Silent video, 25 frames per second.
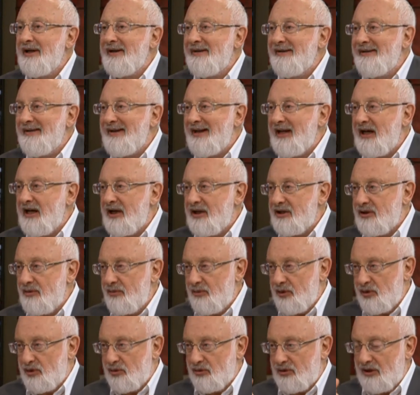
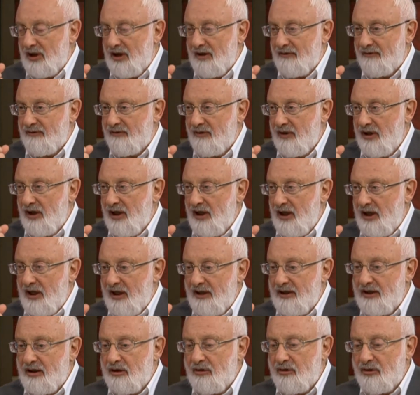It helps us
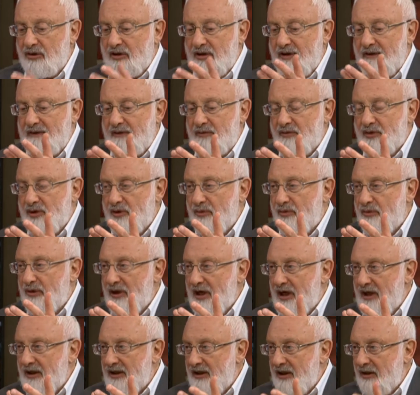through having a
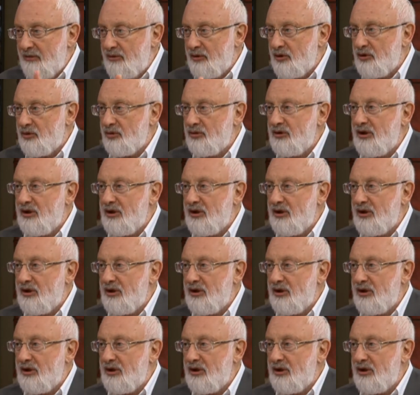common